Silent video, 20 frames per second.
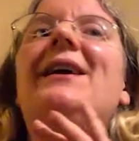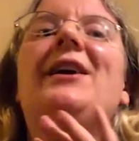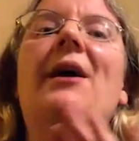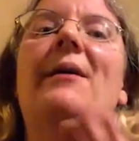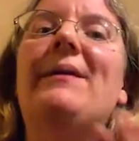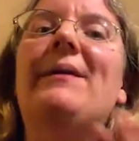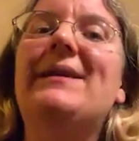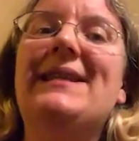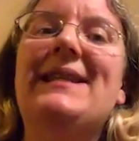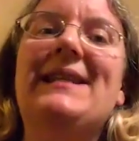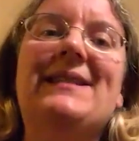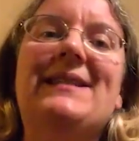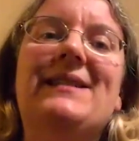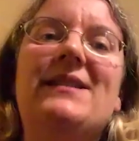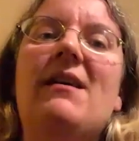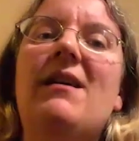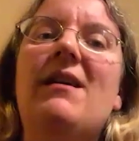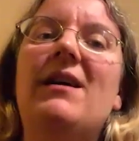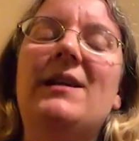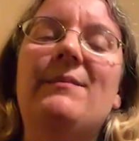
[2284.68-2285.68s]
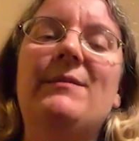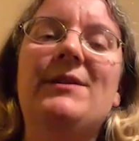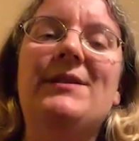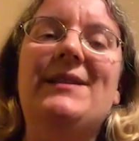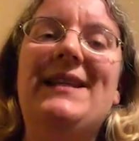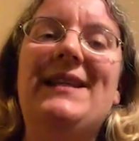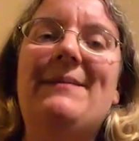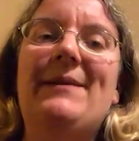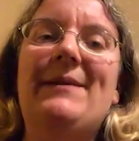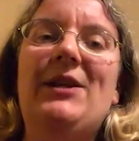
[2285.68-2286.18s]
Going to this tiny
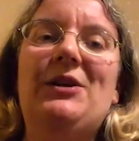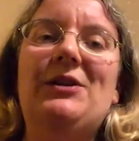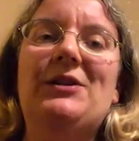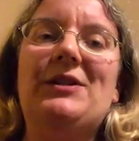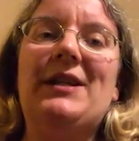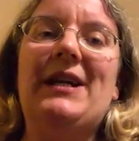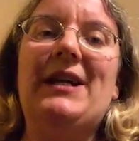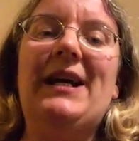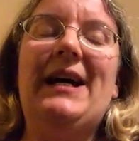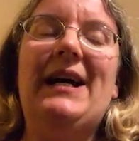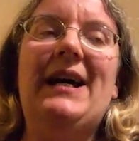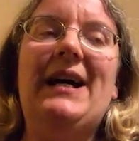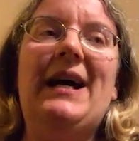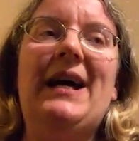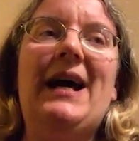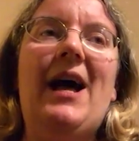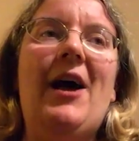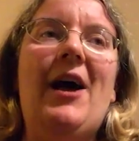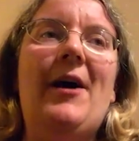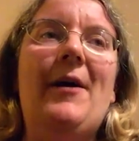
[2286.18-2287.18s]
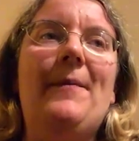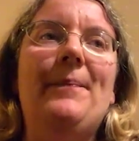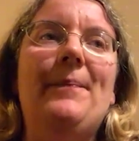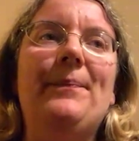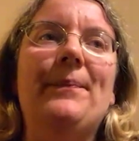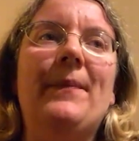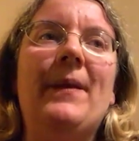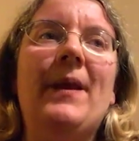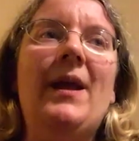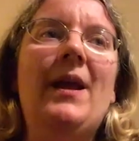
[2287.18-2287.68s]
museum in Utica,
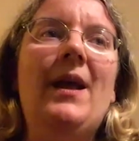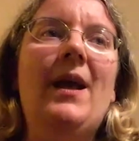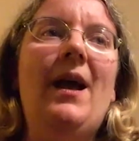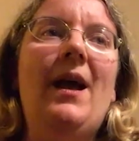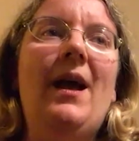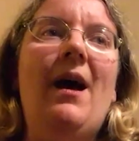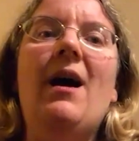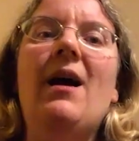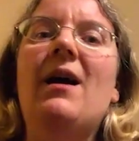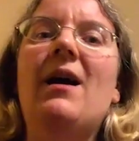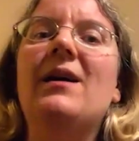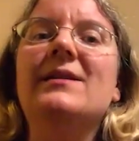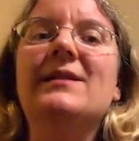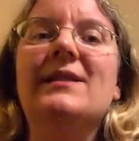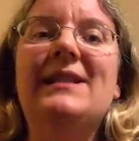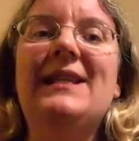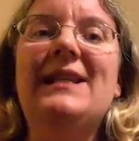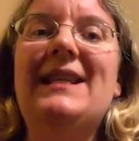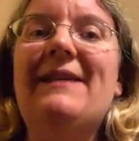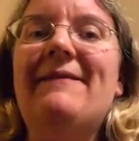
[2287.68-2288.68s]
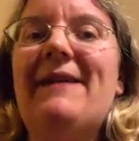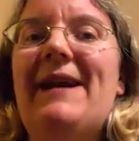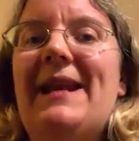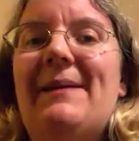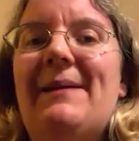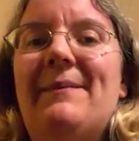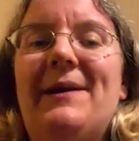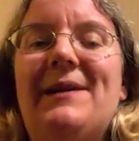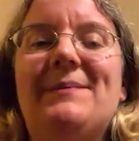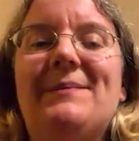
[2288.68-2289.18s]
I asked to see their
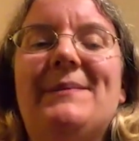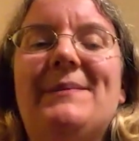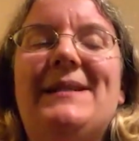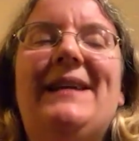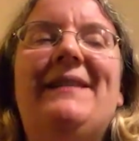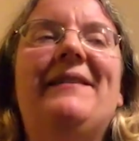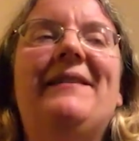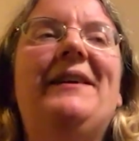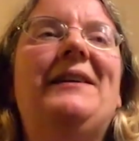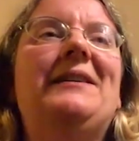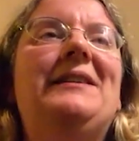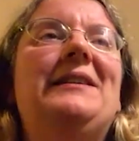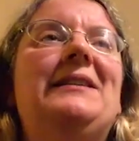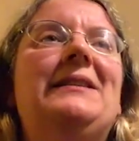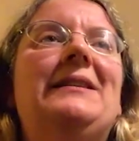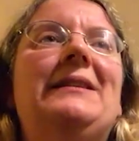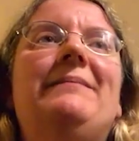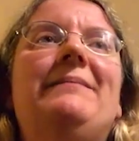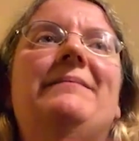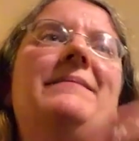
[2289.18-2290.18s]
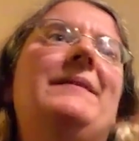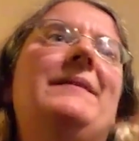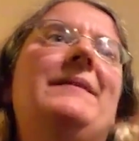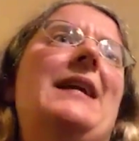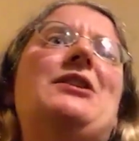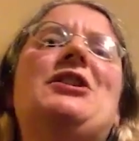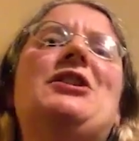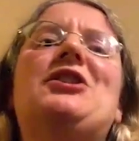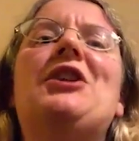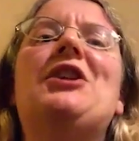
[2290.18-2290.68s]
Radium Girls material.
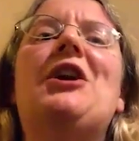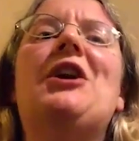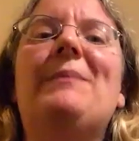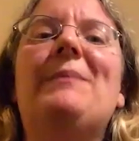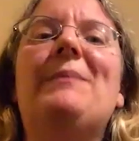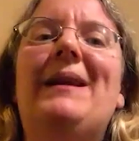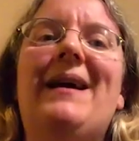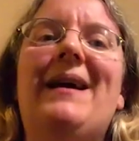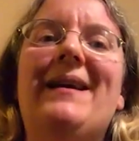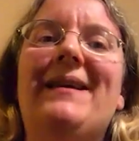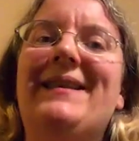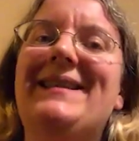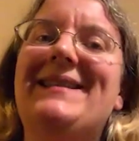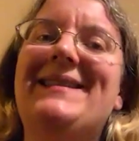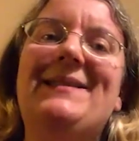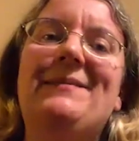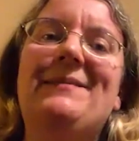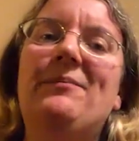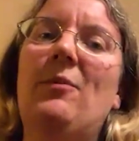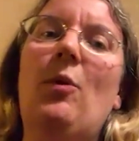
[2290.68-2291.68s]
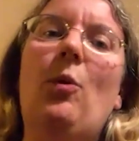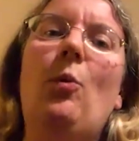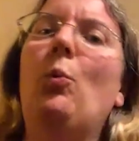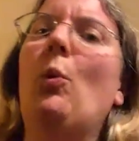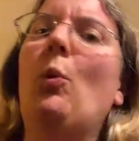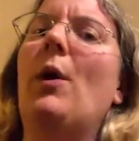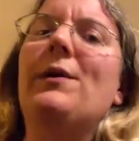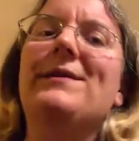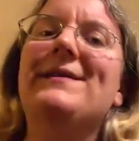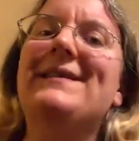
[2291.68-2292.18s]
They just showed me like this
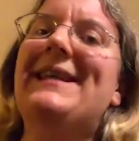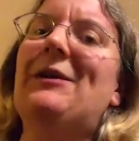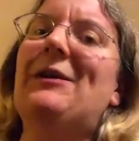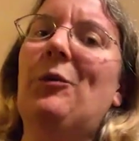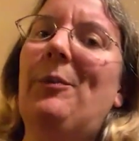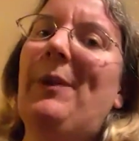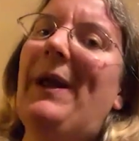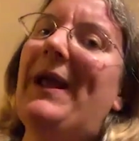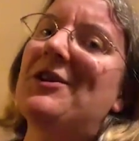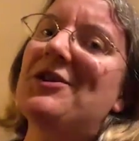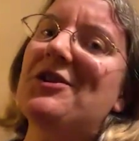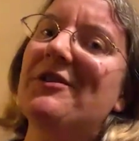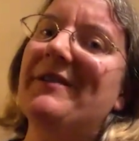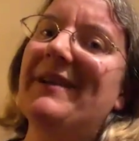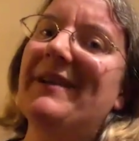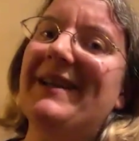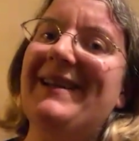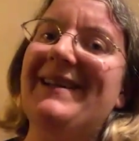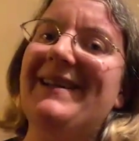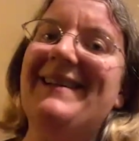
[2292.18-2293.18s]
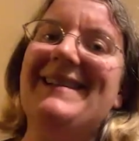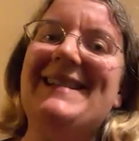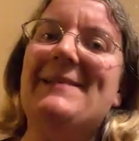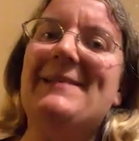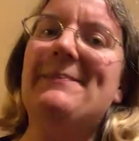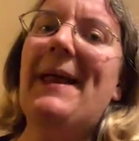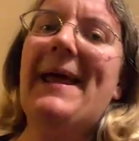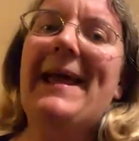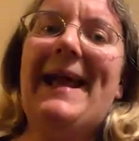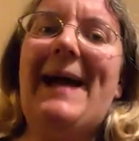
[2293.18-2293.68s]
one single picture in a
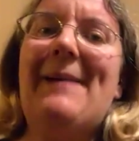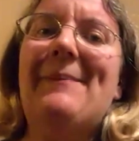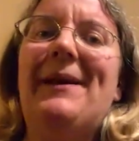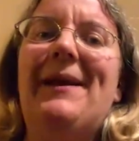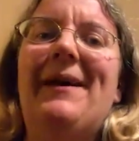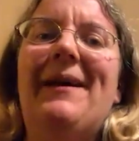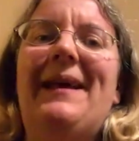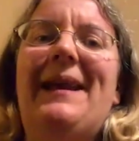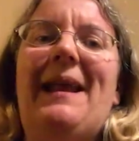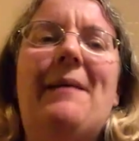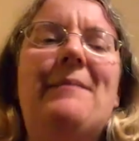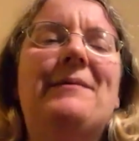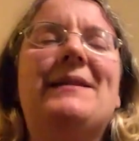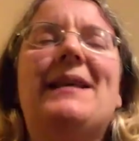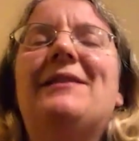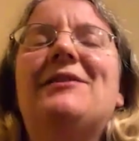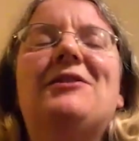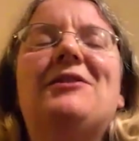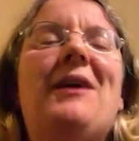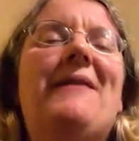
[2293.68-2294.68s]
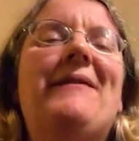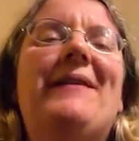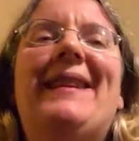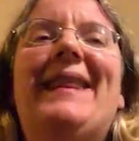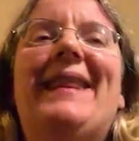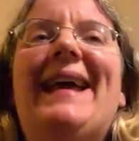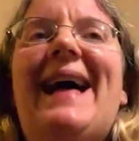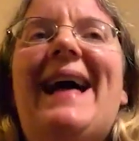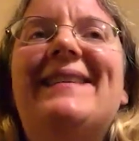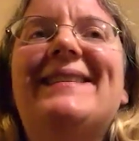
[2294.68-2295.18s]
display cabinet, and I was like, do you have
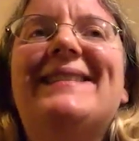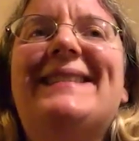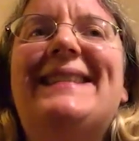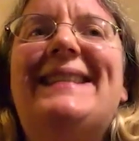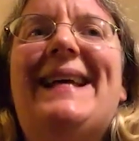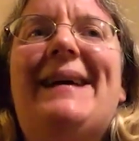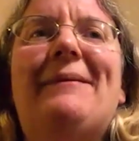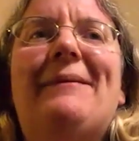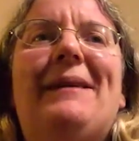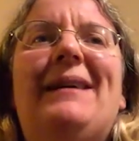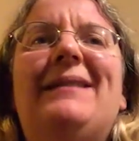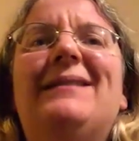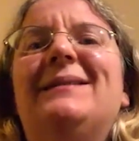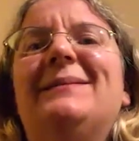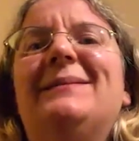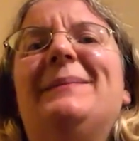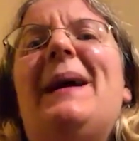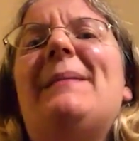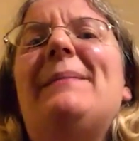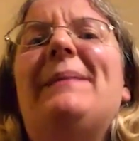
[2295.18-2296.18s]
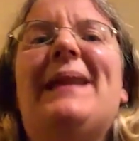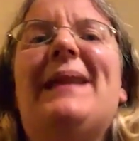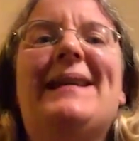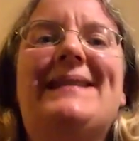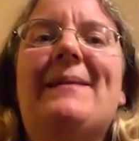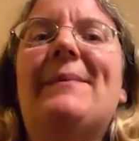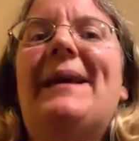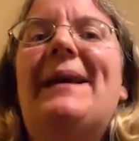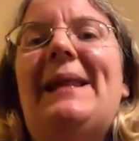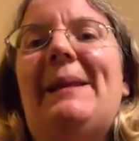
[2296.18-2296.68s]
anything else? And they were like, well, maybe there's
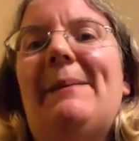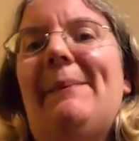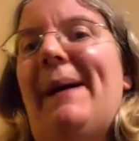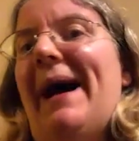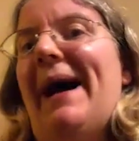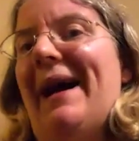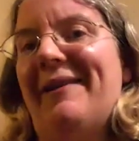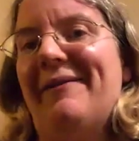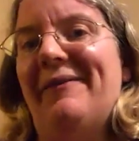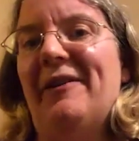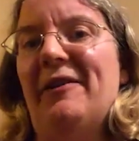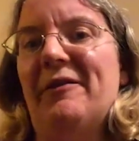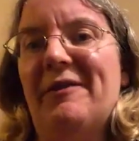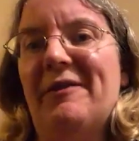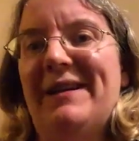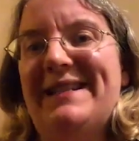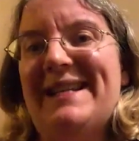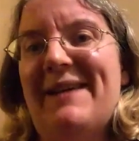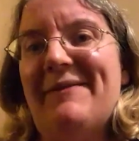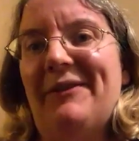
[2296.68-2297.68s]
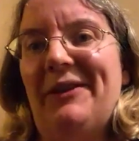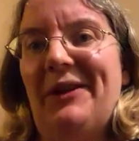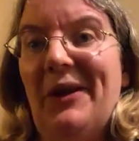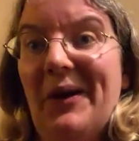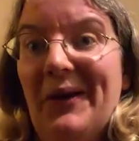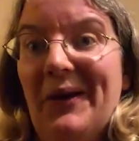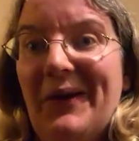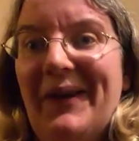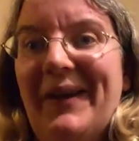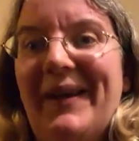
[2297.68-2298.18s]
something in the back, feel free to have a
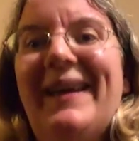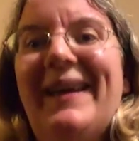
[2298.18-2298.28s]
look.